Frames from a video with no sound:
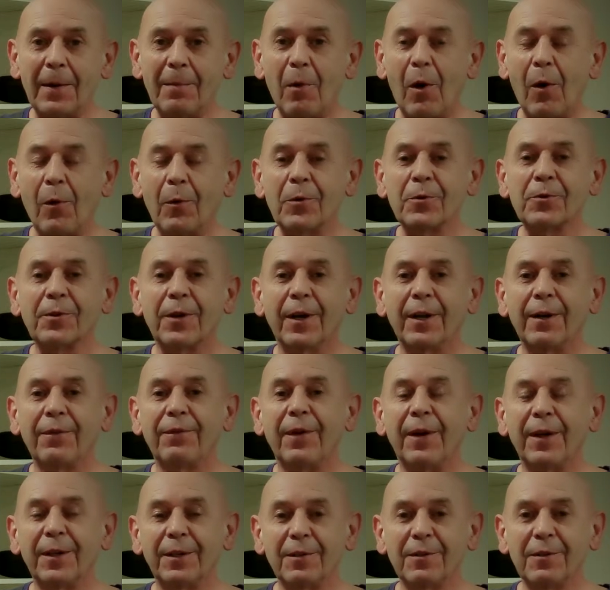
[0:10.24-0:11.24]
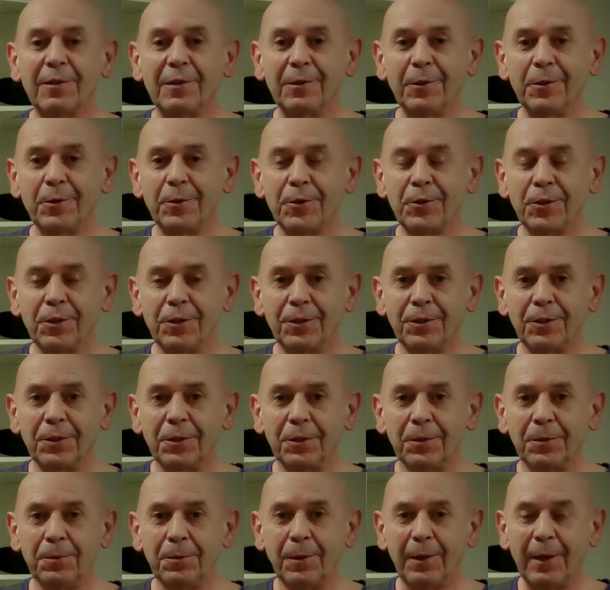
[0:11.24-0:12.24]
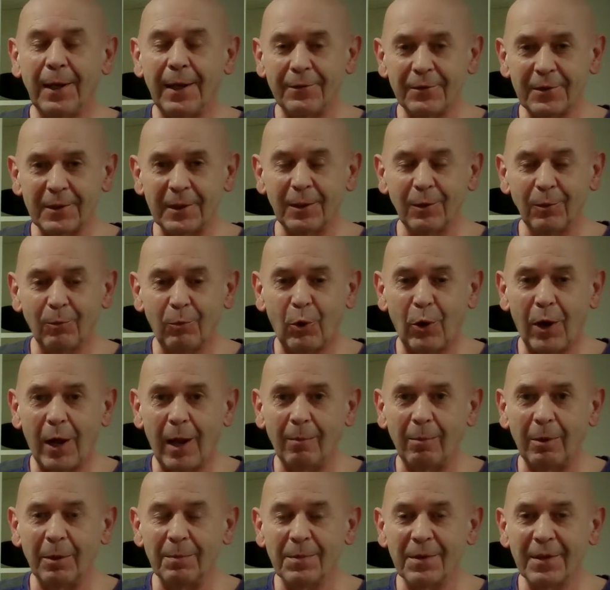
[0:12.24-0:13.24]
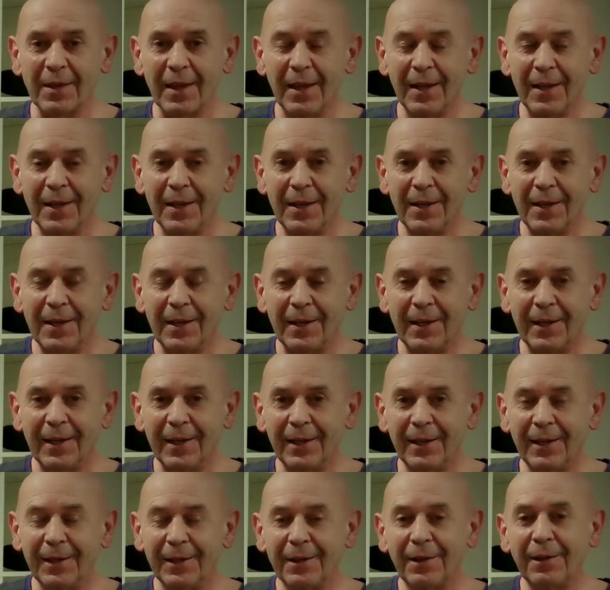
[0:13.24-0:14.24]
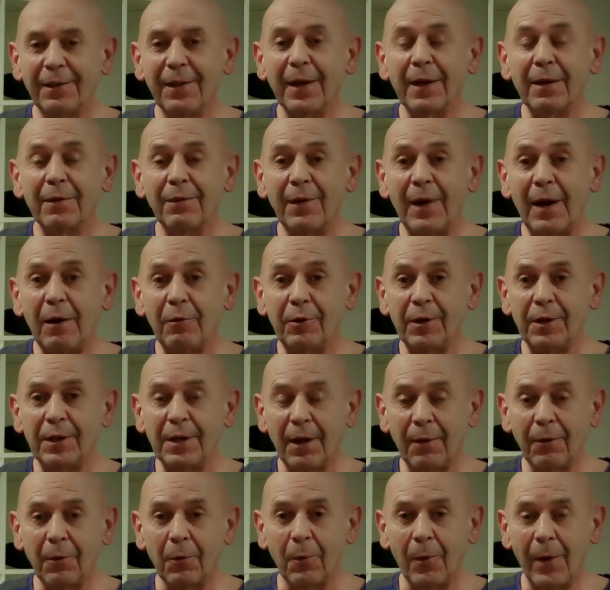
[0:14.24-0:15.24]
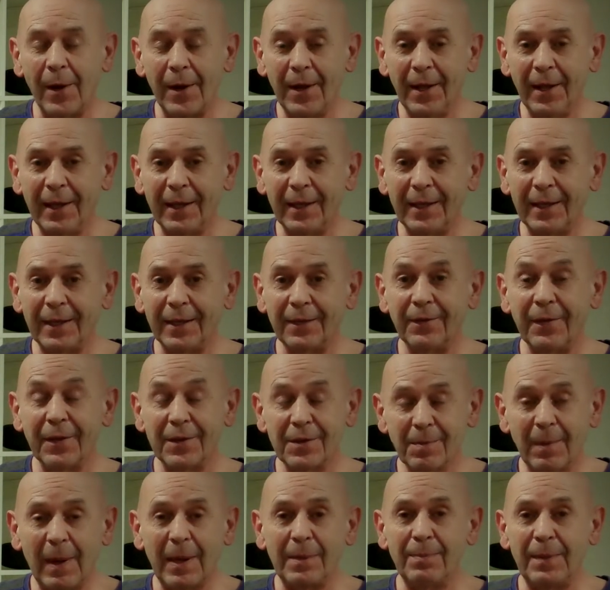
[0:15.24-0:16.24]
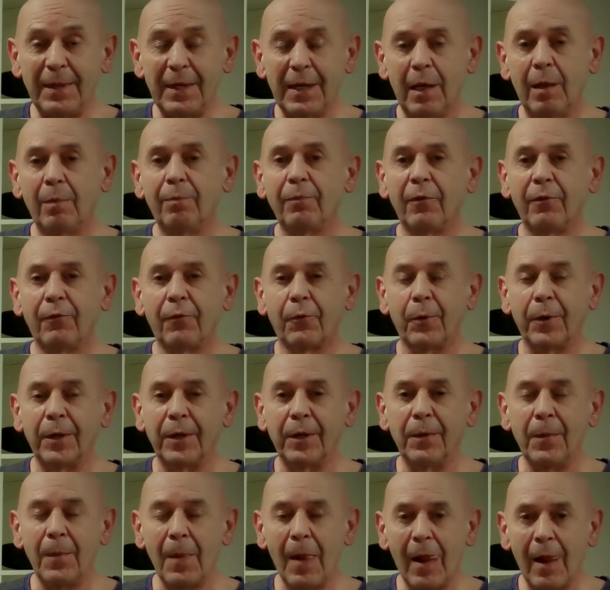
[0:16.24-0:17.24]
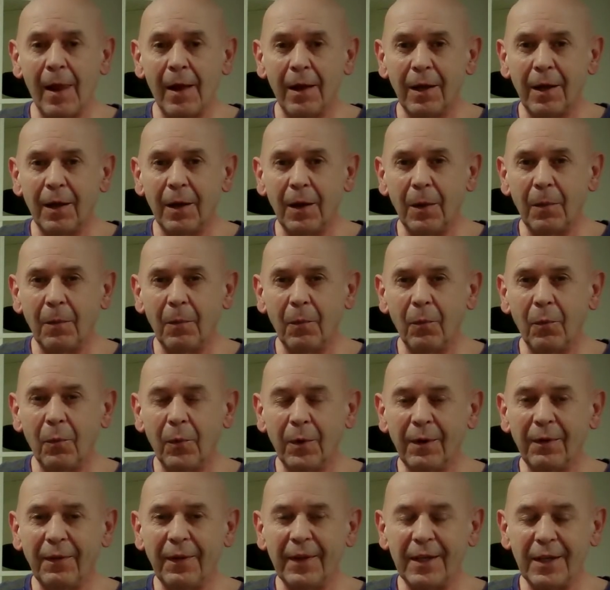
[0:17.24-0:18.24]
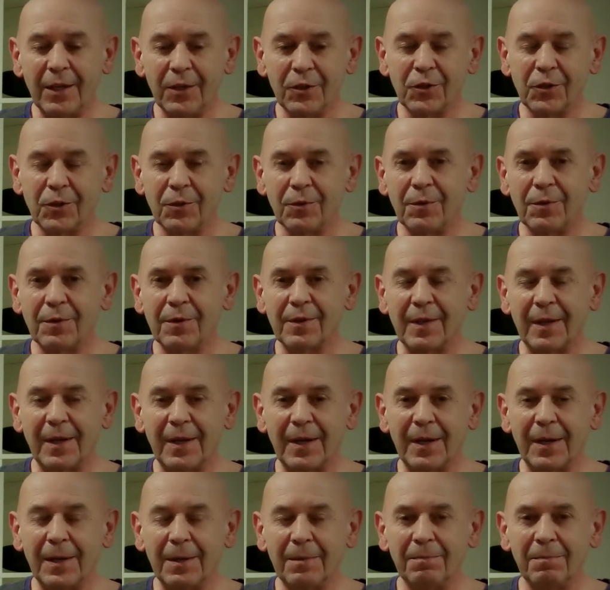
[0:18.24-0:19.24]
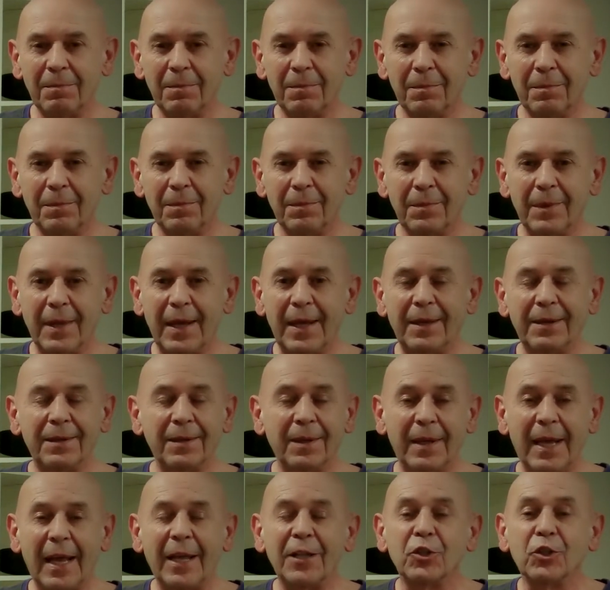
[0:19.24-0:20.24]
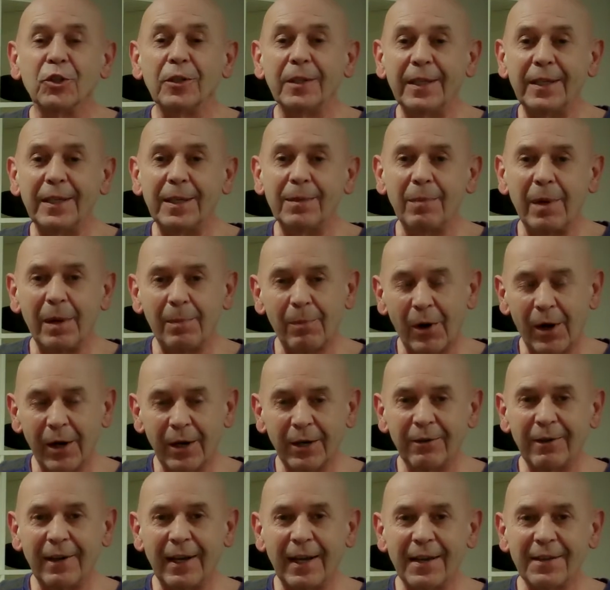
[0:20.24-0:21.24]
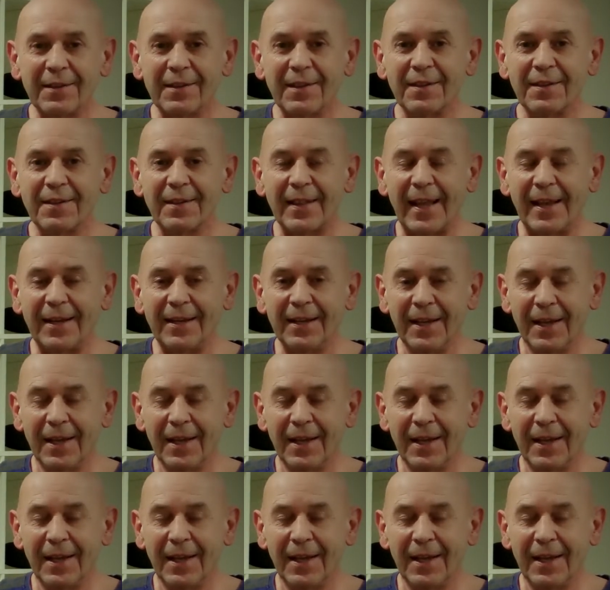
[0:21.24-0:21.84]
always trying to find a solution to life's little problems, and I think I found another one, and this might be helpful for you. One of the issues that Angelita, my partner, has is that